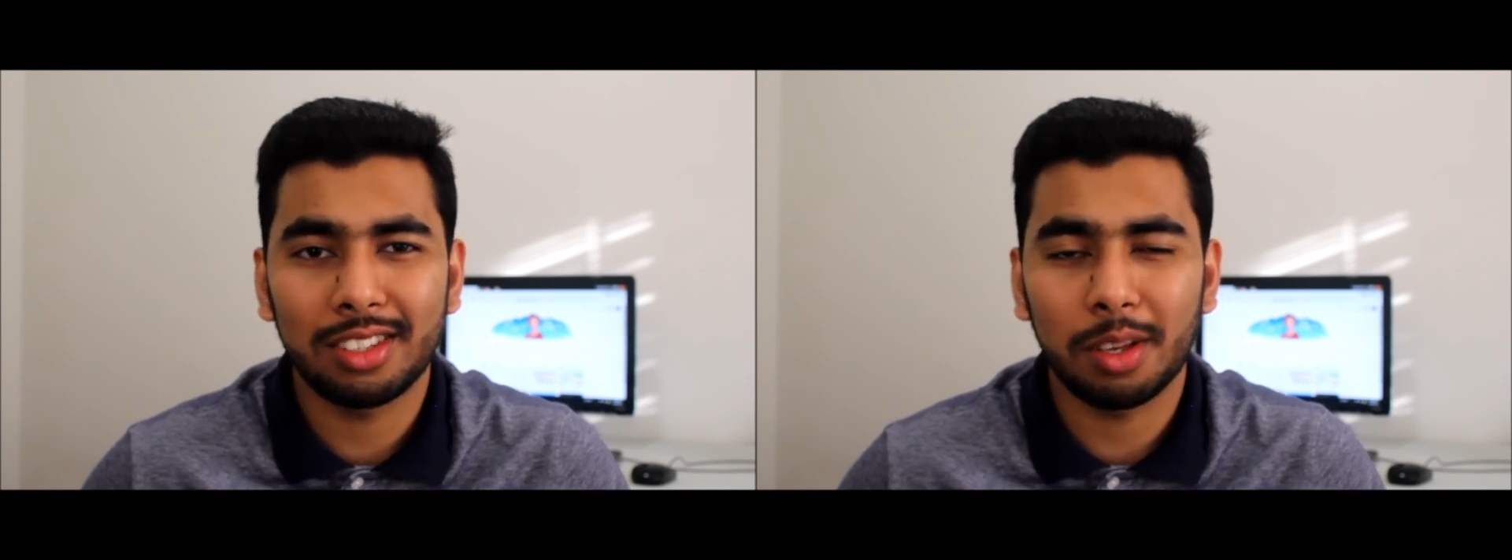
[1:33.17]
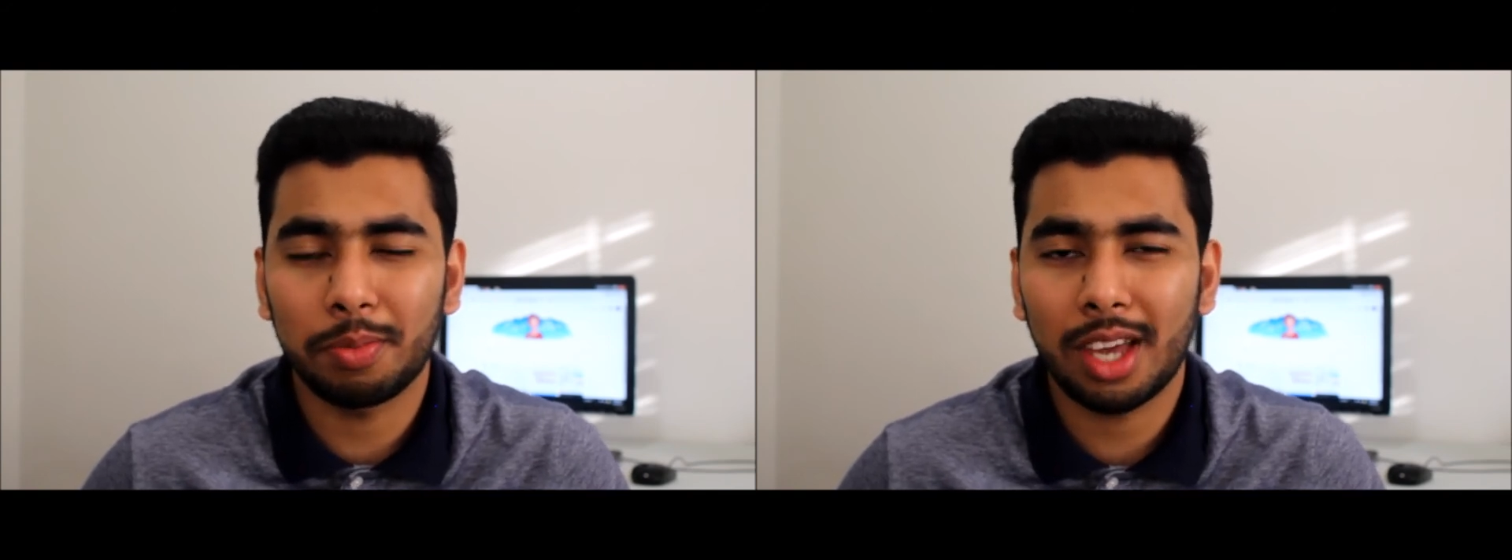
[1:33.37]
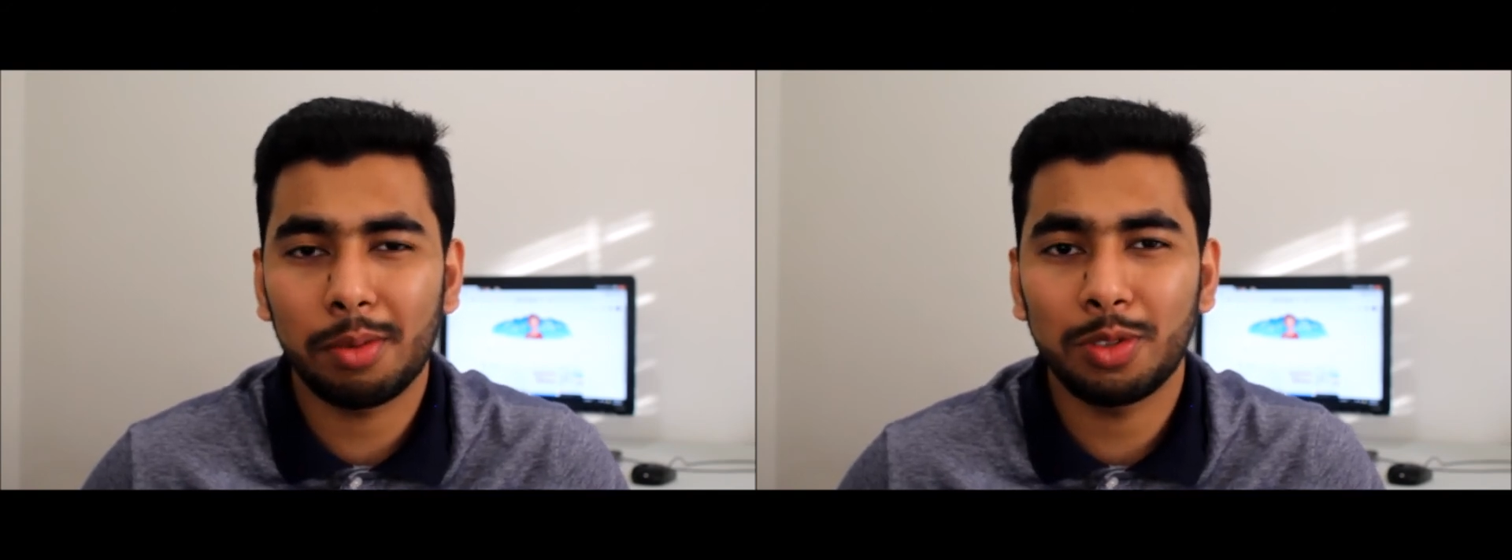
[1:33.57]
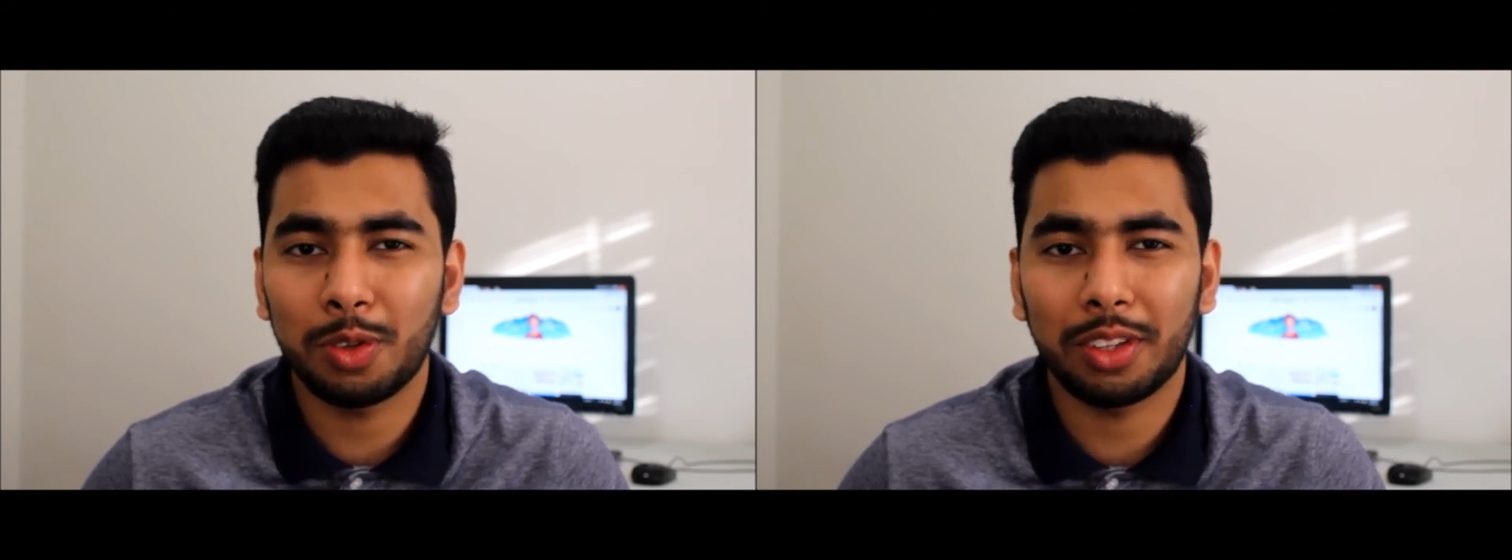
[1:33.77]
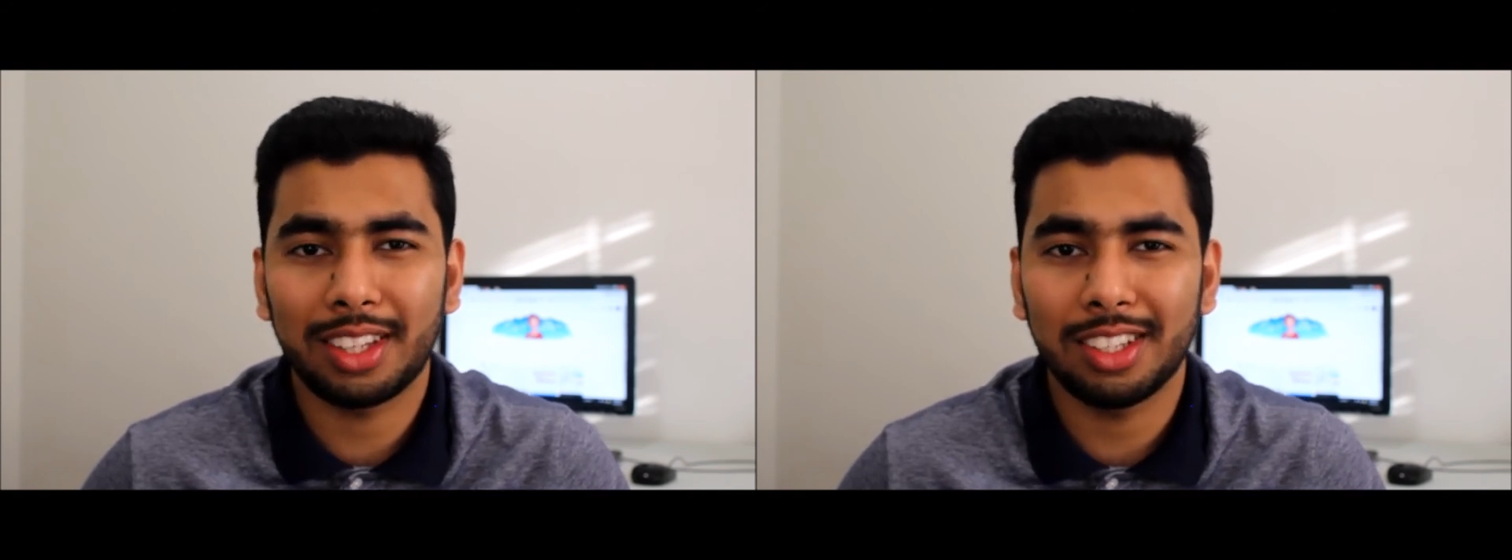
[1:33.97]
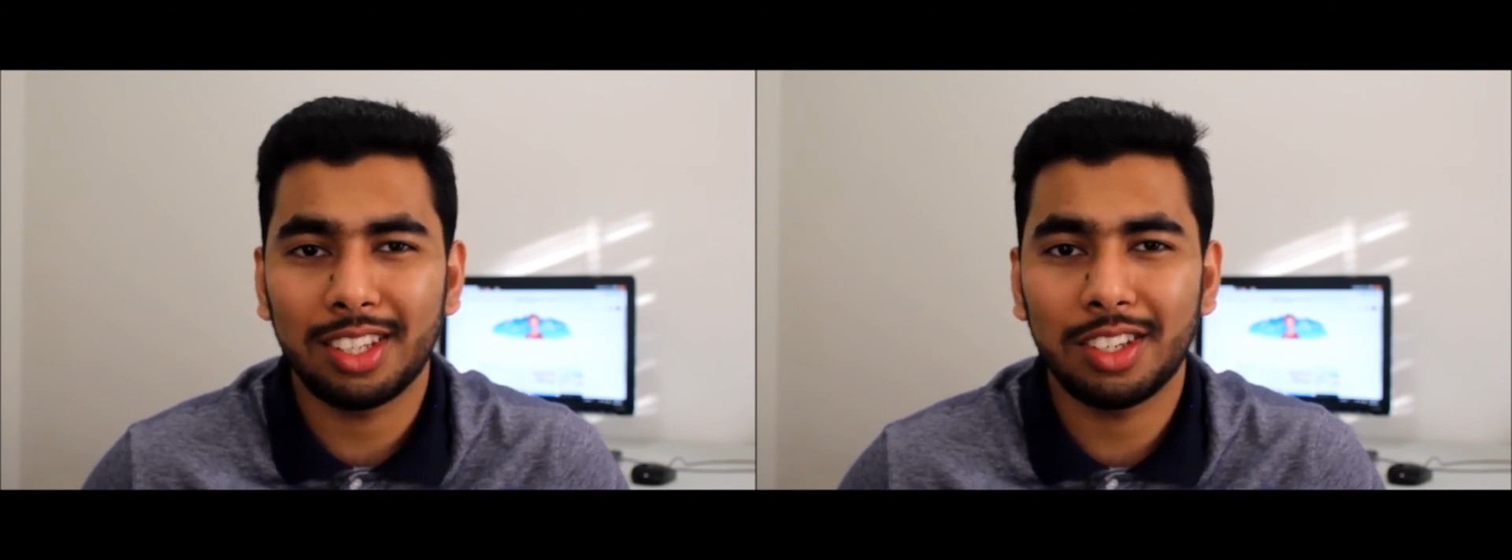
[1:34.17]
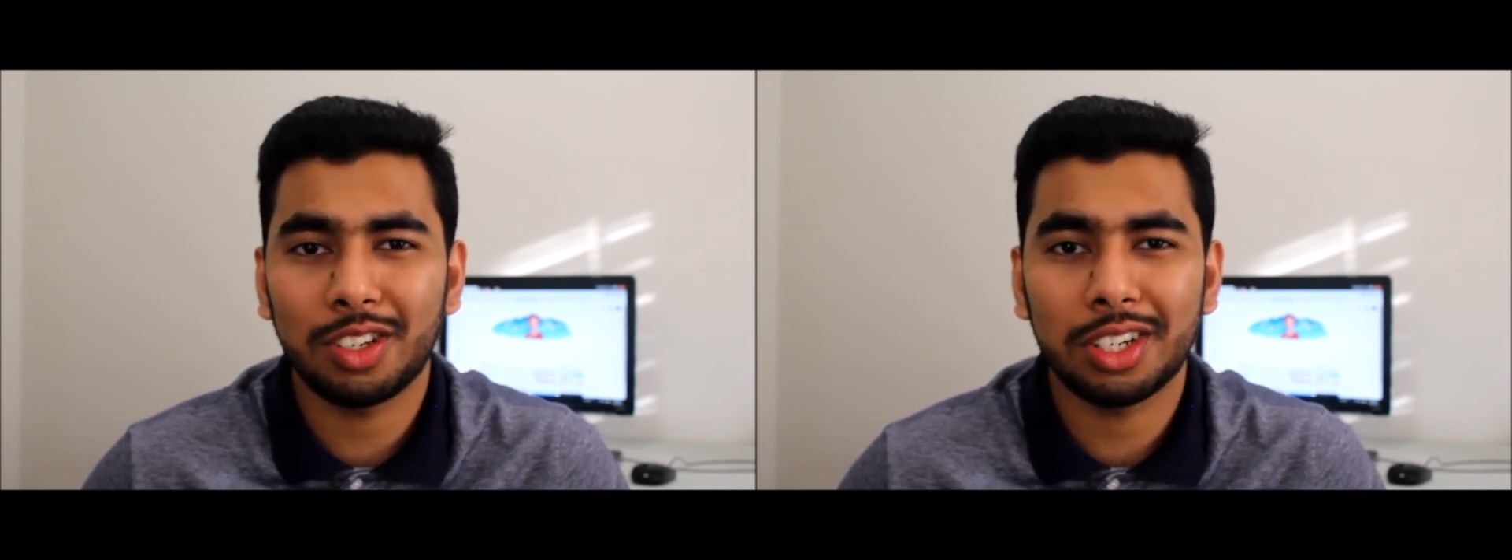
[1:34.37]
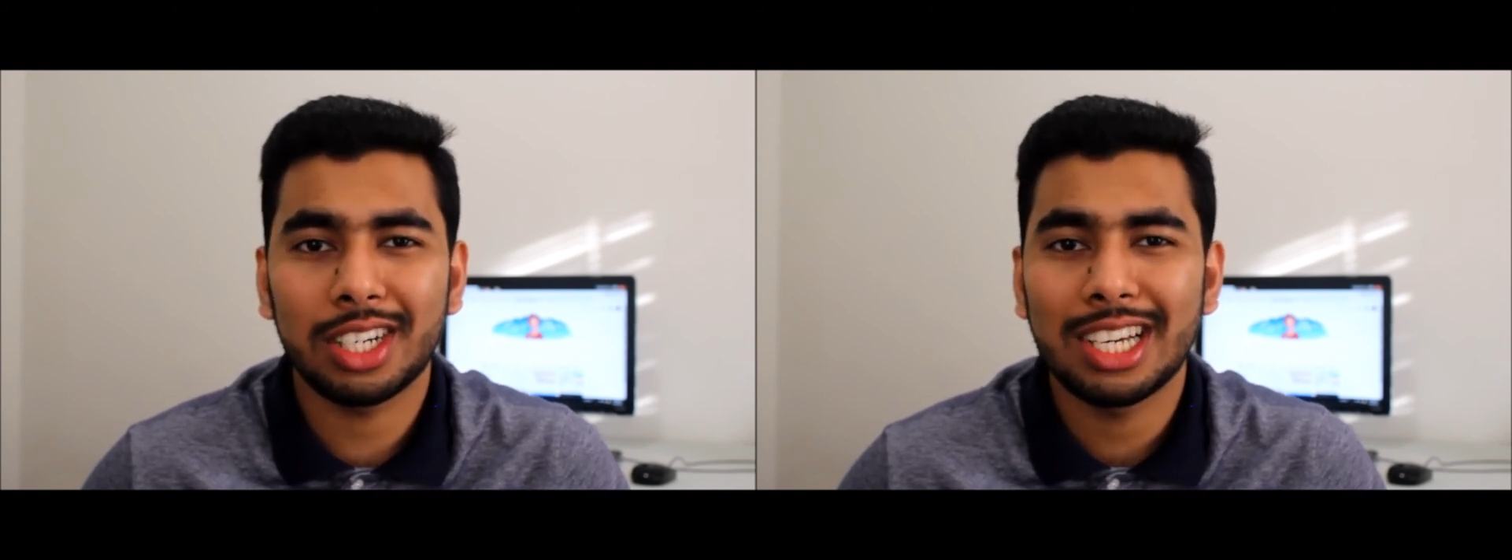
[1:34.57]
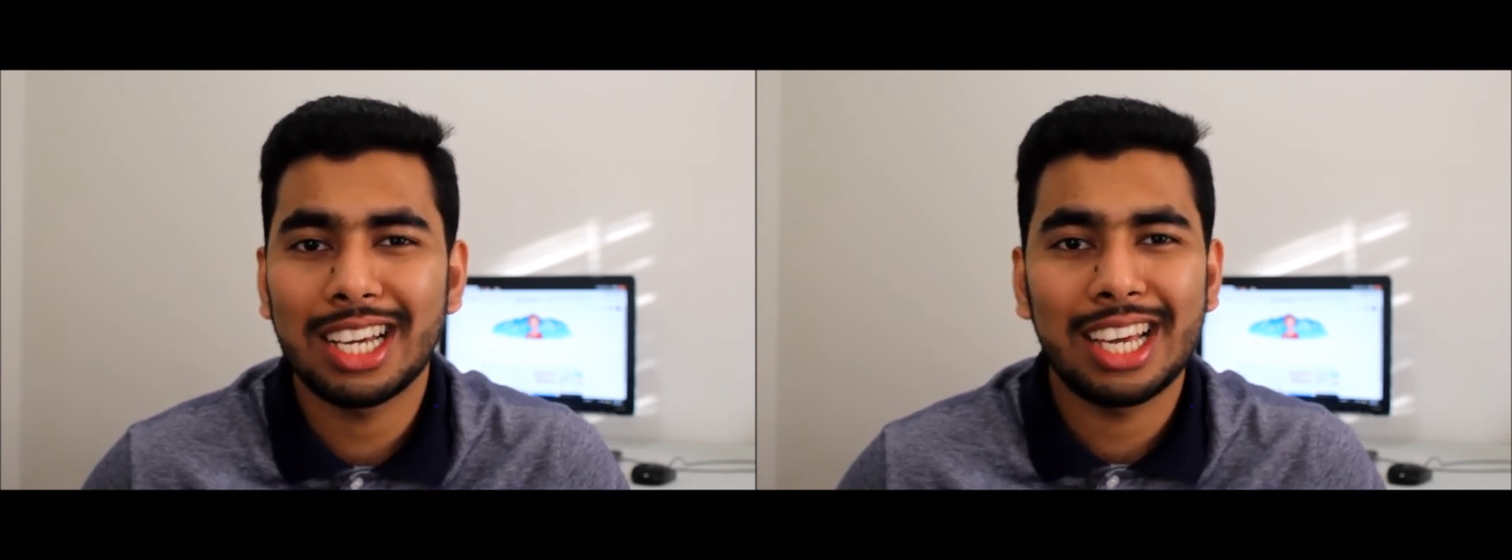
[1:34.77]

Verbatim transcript: Sometimes you know that the teacher